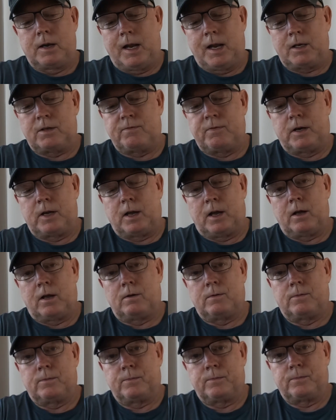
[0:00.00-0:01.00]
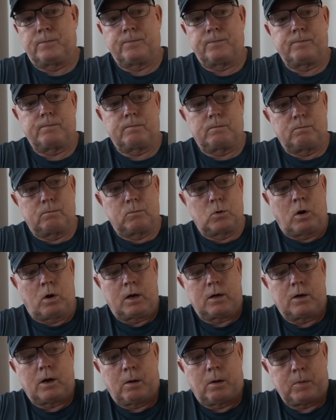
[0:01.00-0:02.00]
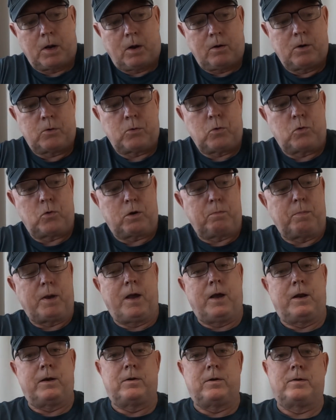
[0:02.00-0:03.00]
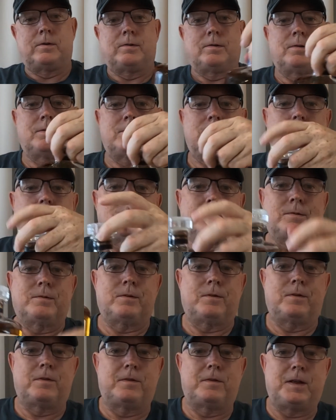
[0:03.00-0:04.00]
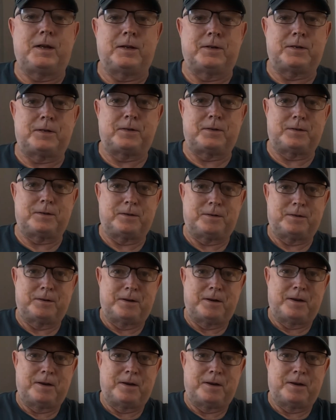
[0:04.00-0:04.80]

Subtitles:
Next video. Right, I'm going to talk about this.